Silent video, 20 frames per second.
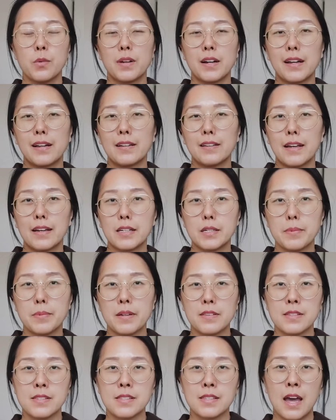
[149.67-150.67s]
What I like
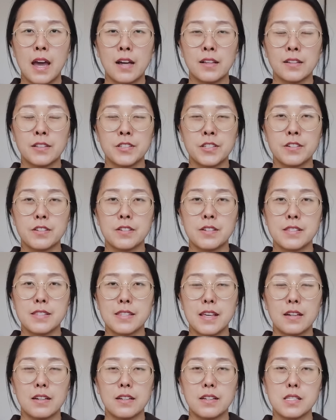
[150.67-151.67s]
about this calendar
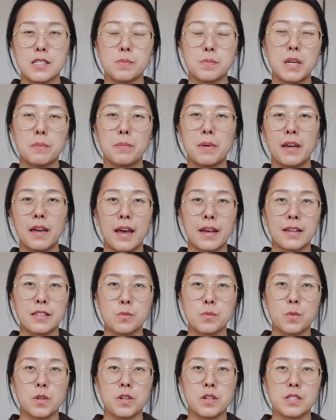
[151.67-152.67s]
is that it's made by
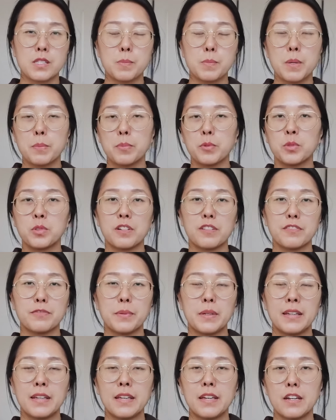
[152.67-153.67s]
experts, people who
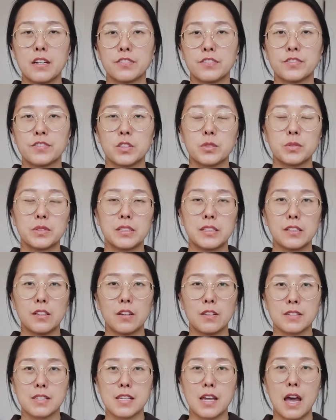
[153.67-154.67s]
have been here for a really
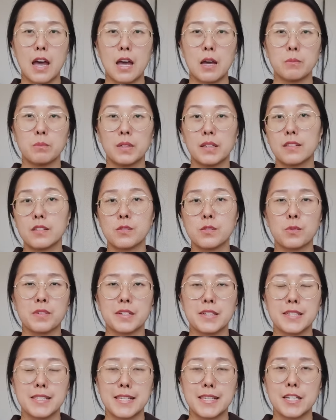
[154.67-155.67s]
long time. Like, this
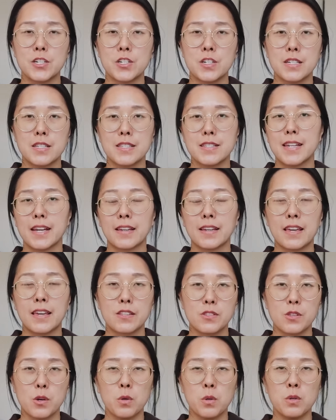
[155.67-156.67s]
organization is
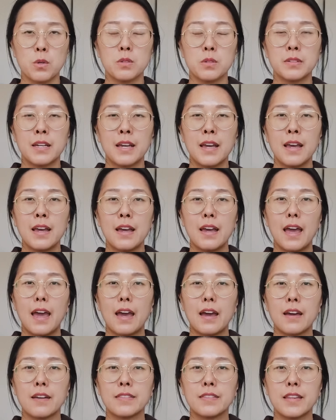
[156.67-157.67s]
decades old,
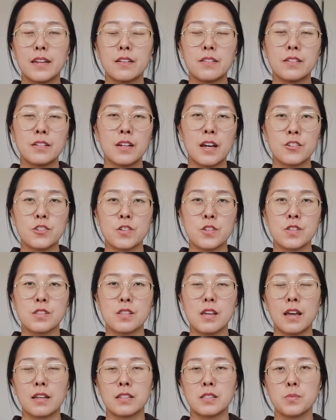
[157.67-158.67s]
and they are not
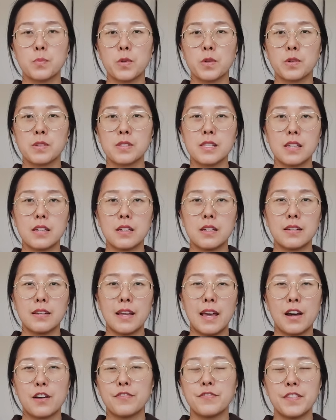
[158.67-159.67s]
just experts
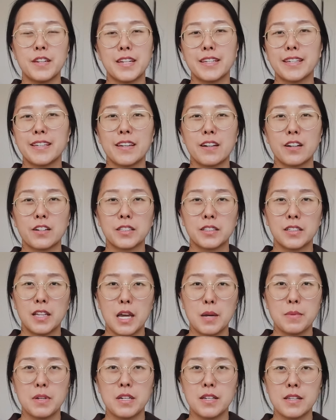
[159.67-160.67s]
in how finicky our
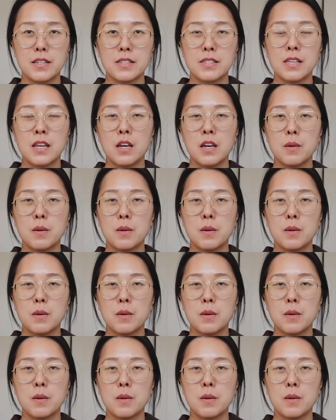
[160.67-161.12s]
climate is,